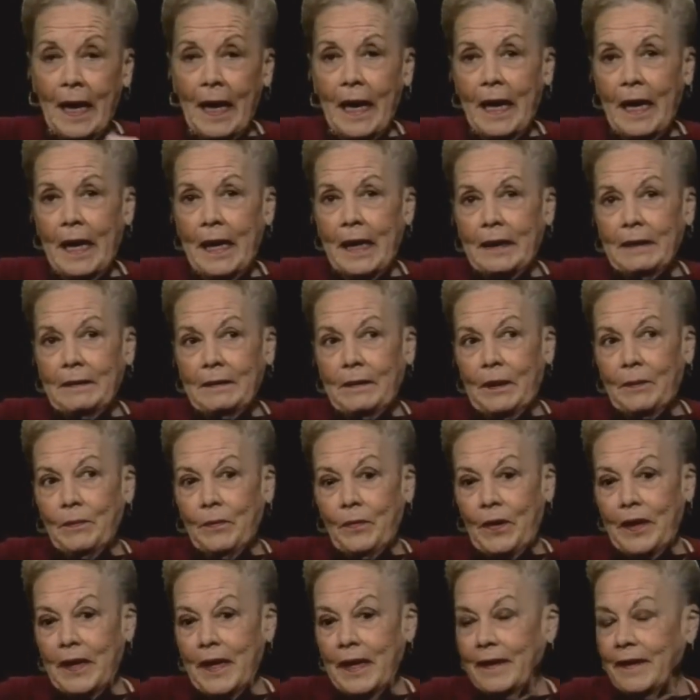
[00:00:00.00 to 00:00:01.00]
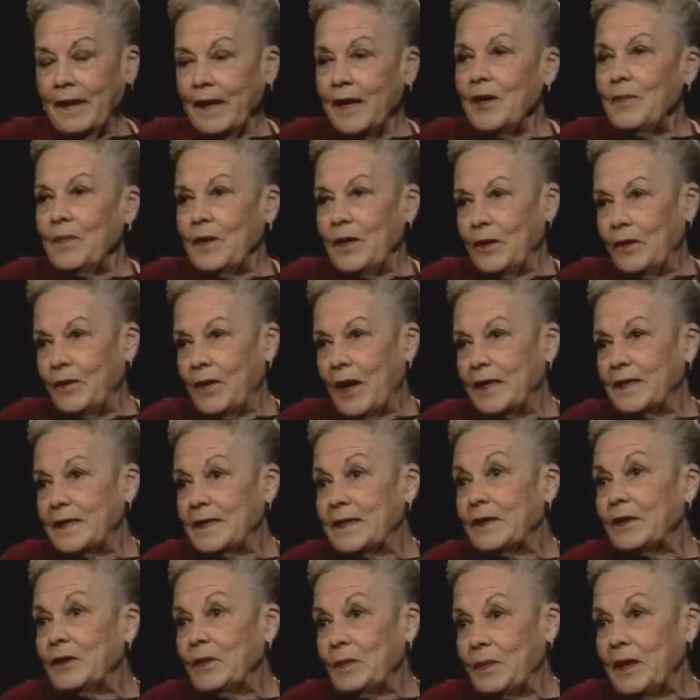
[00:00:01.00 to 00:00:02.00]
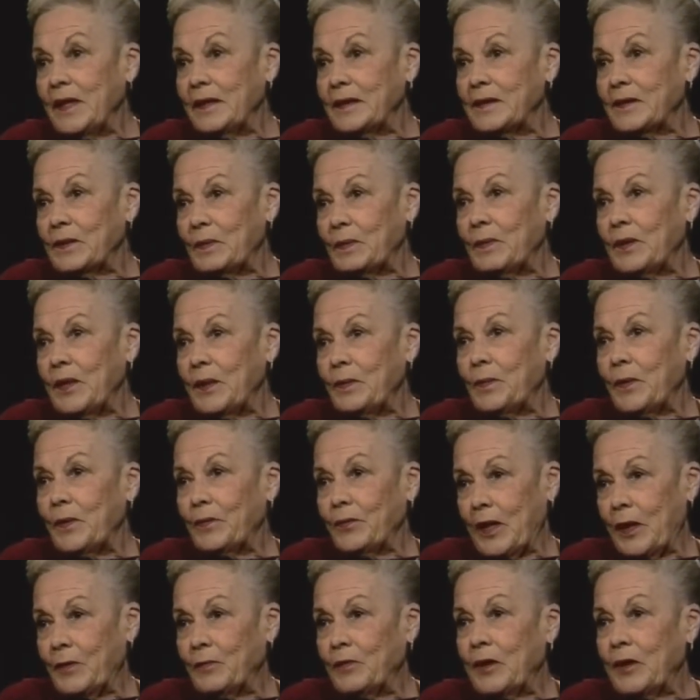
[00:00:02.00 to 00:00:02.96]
And um, when I came here, I still met some people that